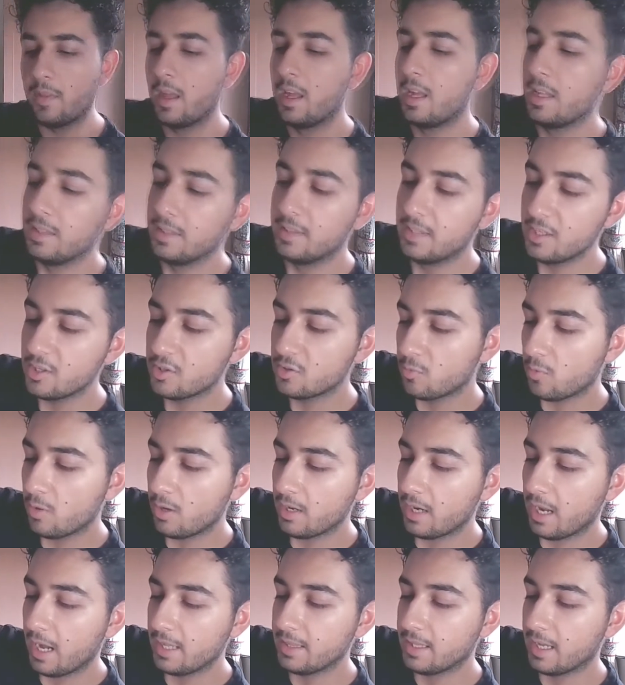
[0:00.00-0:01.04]
This
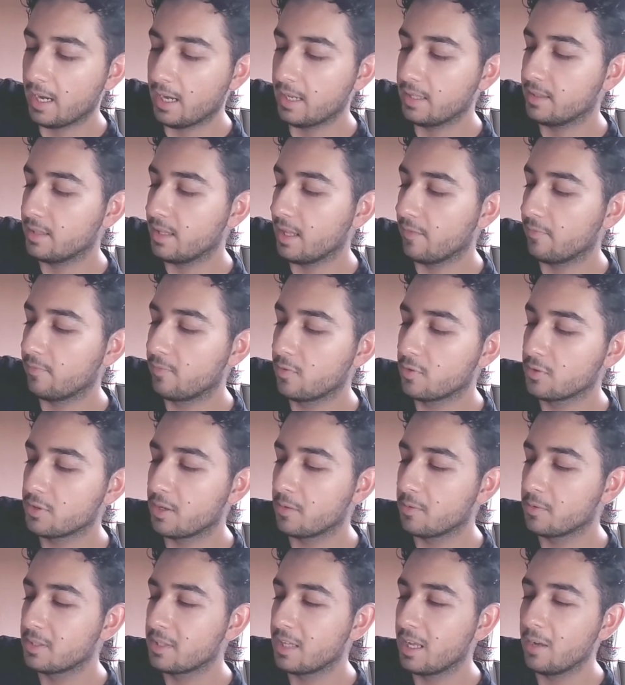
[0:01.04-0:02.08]
one, I at first I
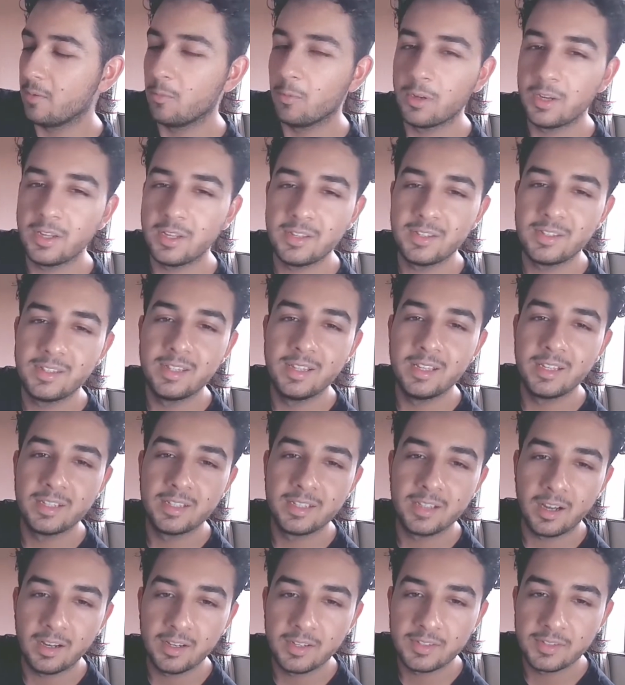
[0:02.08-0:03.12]
was like, what is the
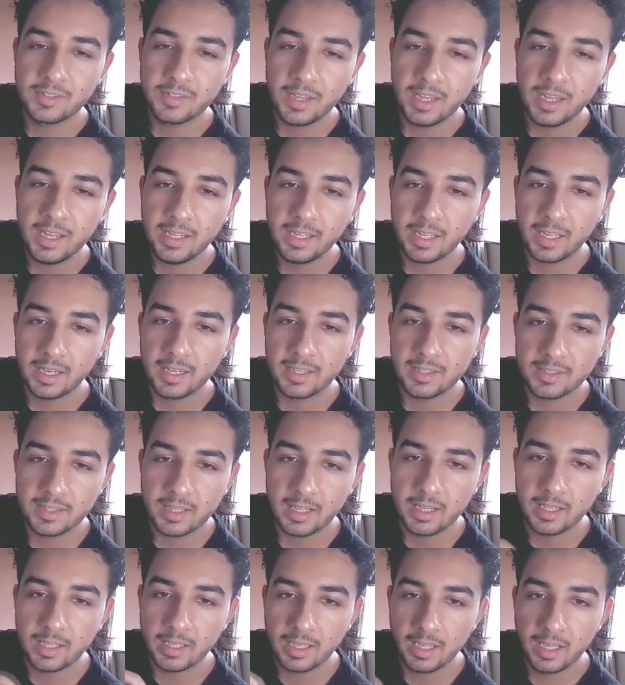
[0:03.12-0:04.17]
tongue saying? And it's
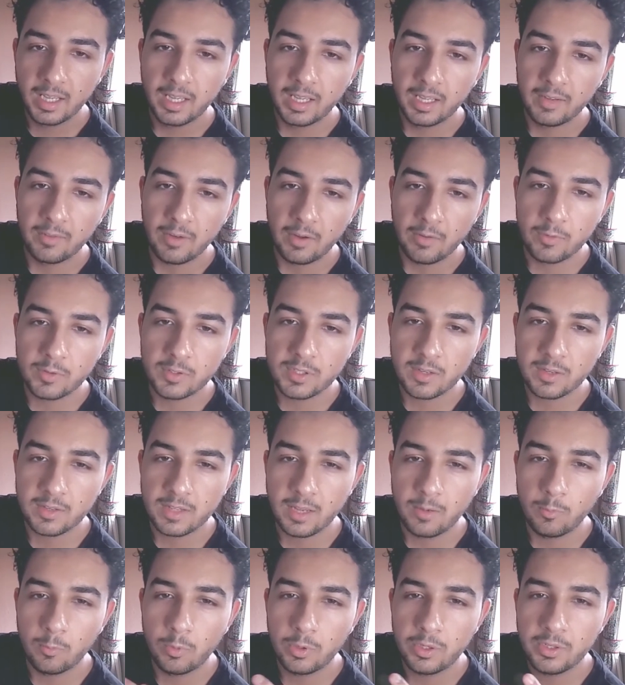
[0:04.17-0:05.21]
like, at first I was
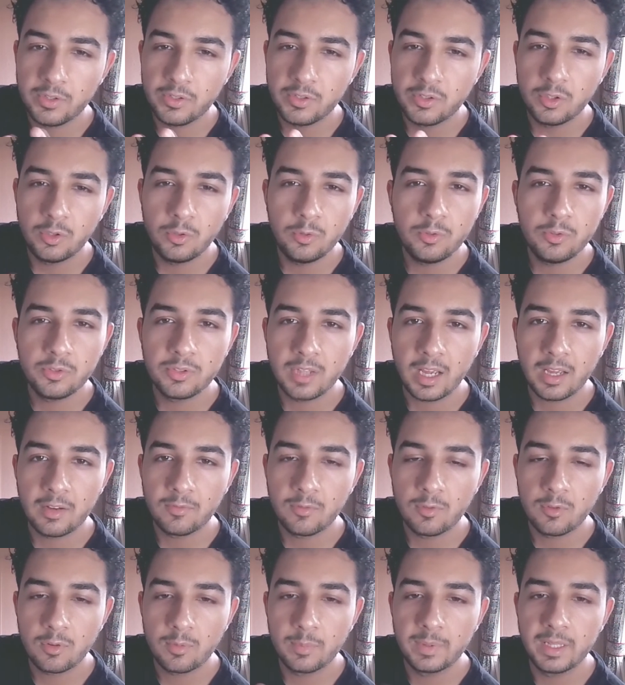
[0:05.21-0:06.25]
like, what does 2 stand
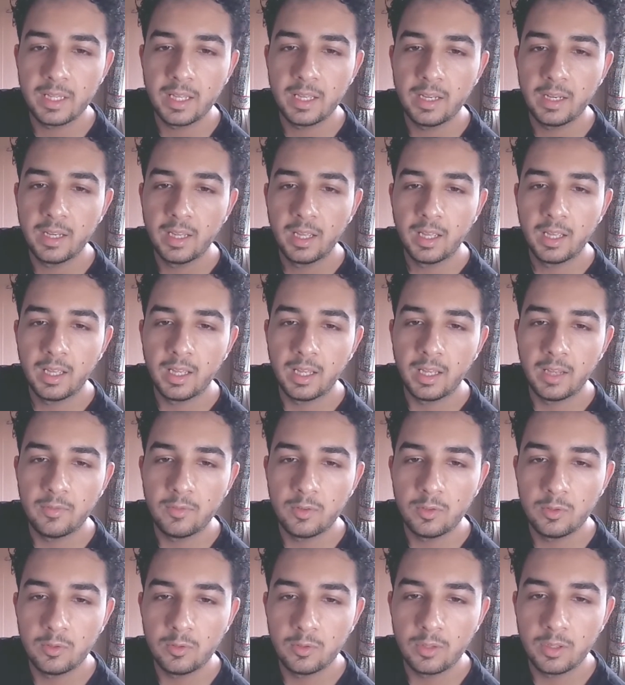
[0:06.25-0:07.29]
for? But then if
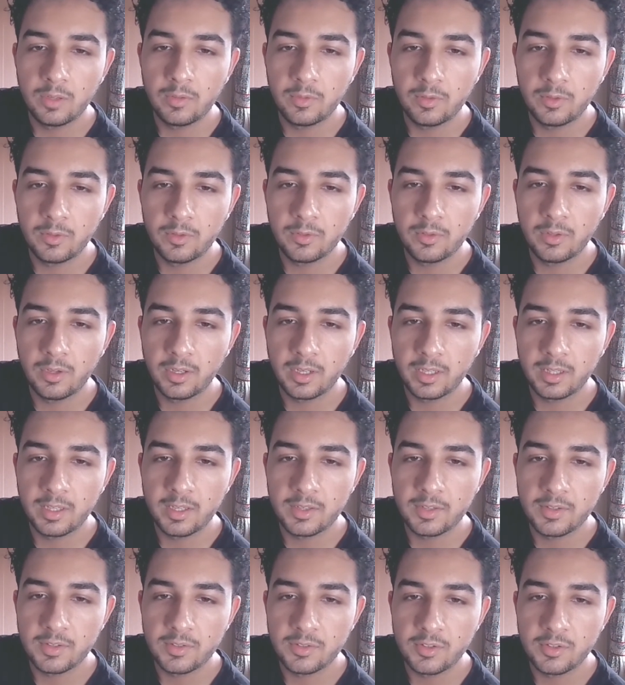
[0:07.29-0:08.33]
you look at
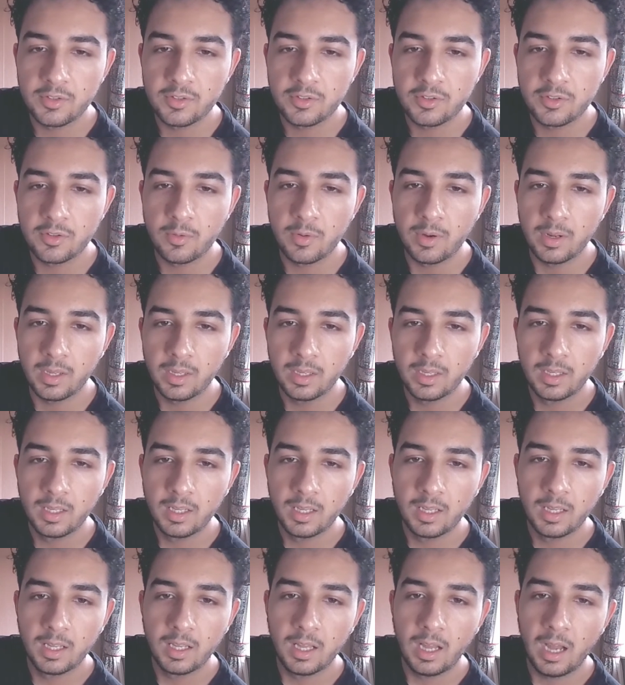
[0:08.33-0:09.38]
this, it's just 3.
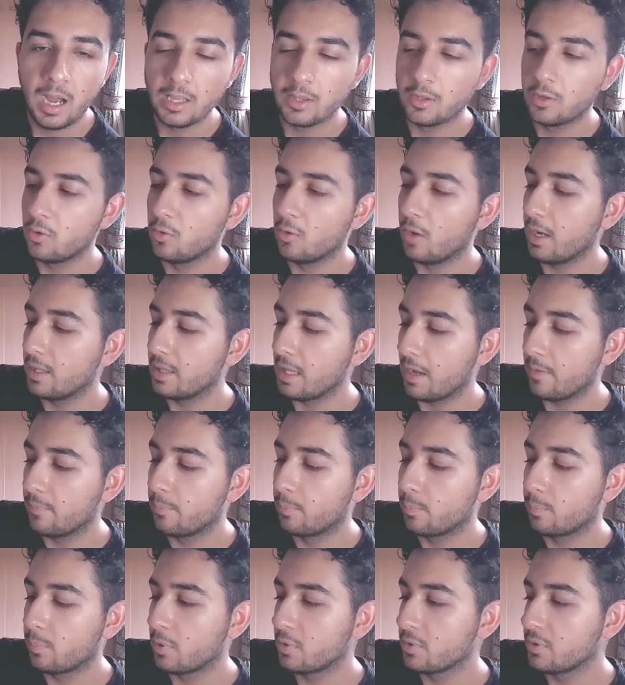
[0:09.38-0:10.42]
I don't know, I
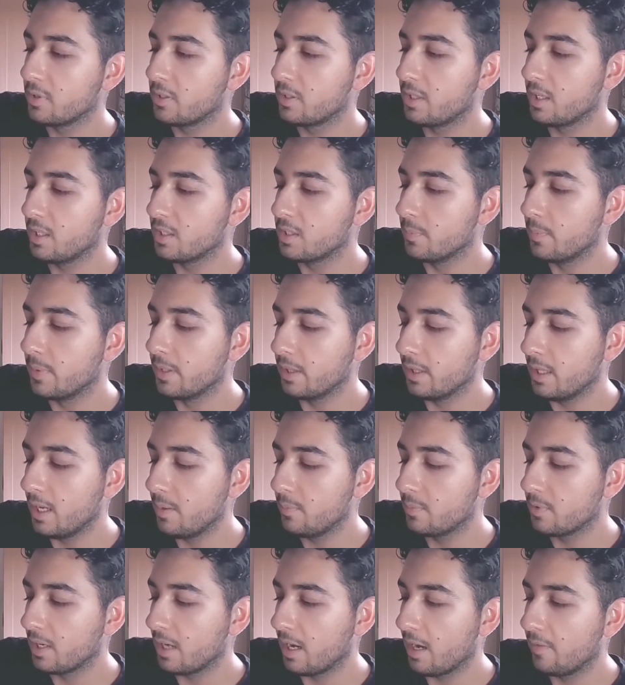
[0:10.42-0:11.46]
personally think it's a bit
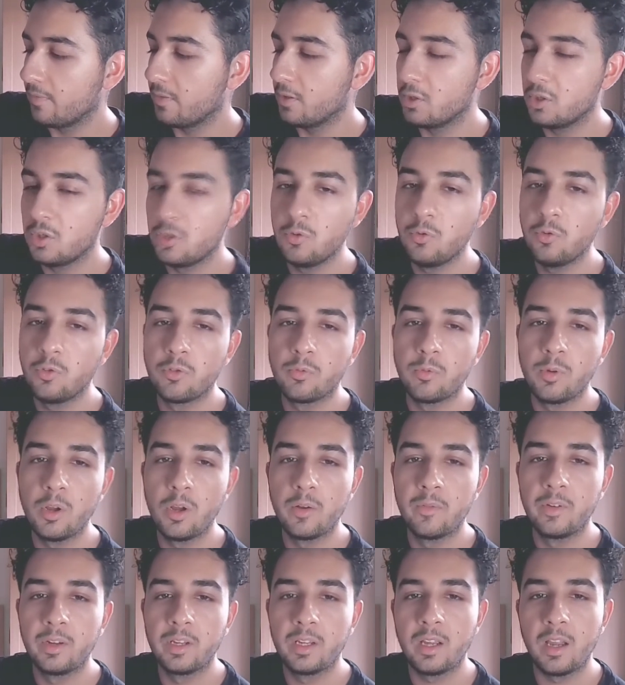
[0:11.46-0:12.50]
lame to have the 2-3
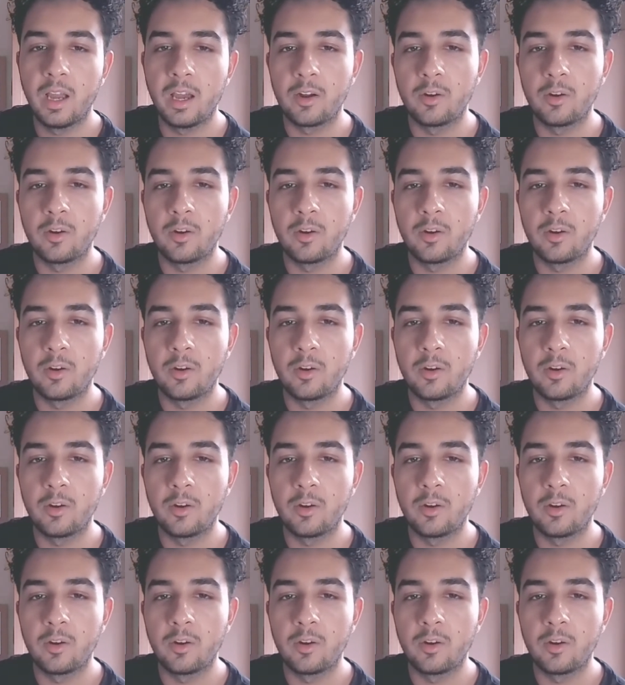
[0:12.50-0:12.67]
over here.